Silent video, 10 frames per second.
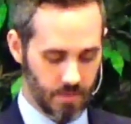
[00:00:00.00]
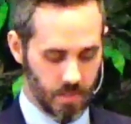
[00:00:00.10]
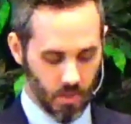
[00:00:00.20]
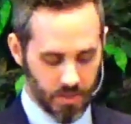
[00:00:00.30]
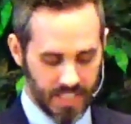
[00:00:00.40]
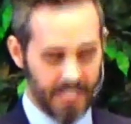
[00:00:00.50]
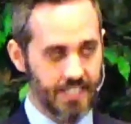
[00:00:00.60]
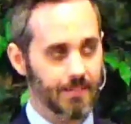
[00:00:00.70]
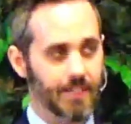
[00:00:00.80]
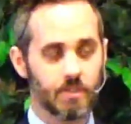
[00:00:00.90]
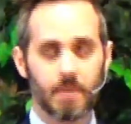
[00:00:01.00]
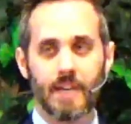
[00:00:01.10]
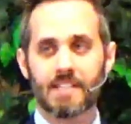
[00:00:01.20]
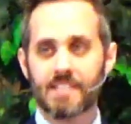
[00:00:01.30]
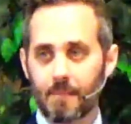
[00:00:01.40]
In the Old Testament, it was by
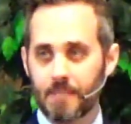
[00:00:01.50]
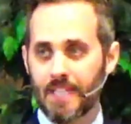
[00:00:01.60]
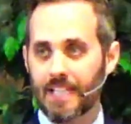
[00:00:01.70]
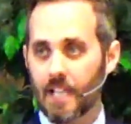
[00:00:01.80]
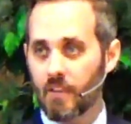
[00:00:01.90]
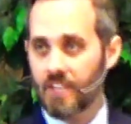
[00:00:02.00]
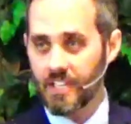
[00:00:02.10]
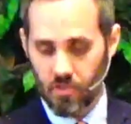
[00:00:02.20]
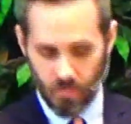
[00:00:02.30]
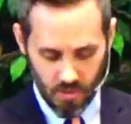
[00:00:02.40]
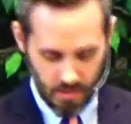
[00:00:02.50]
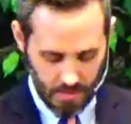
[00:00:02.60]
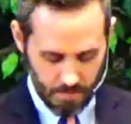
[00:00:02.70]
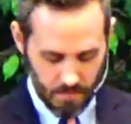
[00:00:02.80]
accepting and loving Israel.